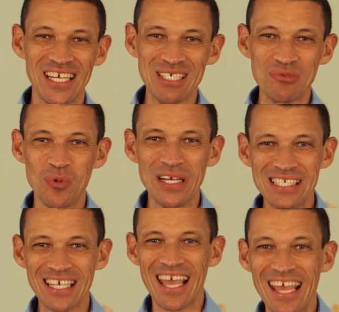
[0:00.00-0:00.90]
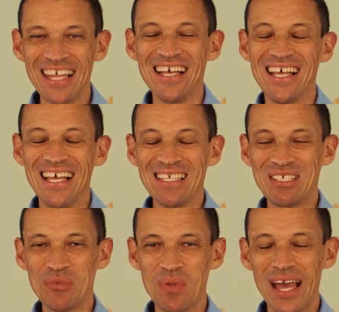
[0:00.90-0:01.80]
it is once again
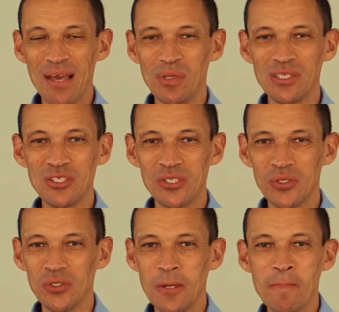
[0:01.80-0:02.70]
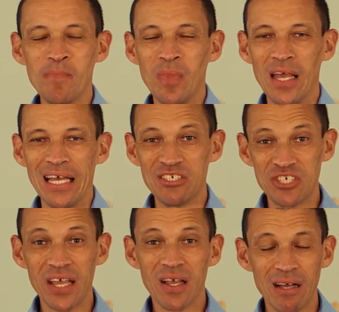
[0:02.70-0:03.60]
to be able to
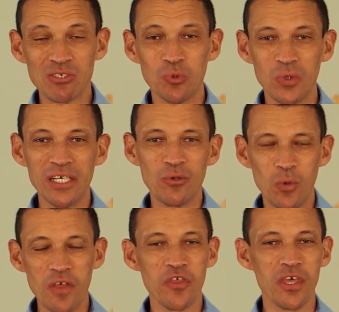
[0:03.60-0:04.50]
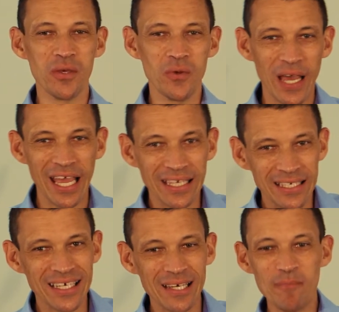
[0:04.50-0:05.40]
share God's word with you.
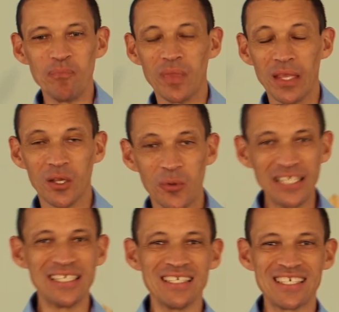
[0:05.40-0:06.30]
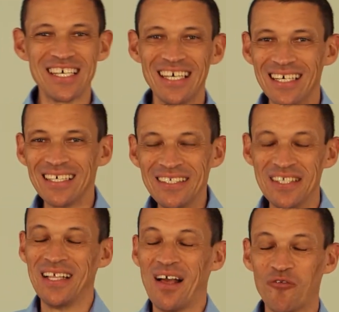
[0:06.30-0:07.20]
And greetings here
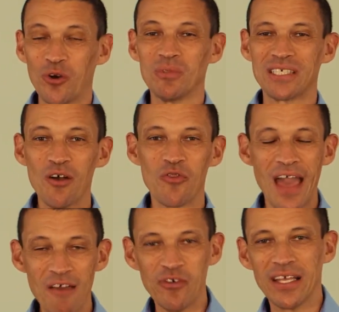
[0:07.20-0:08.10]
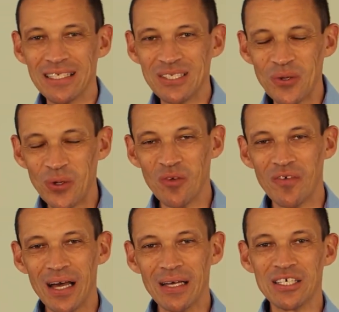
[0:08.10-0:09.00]
from South Africa to all
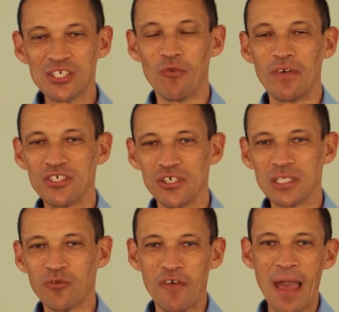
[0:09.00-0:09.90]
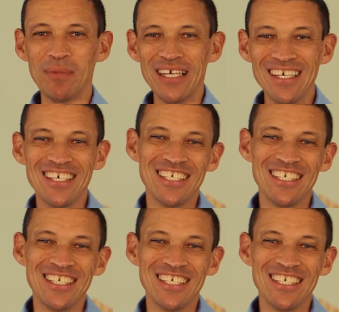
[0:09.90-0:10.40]
of our Shofar Church family.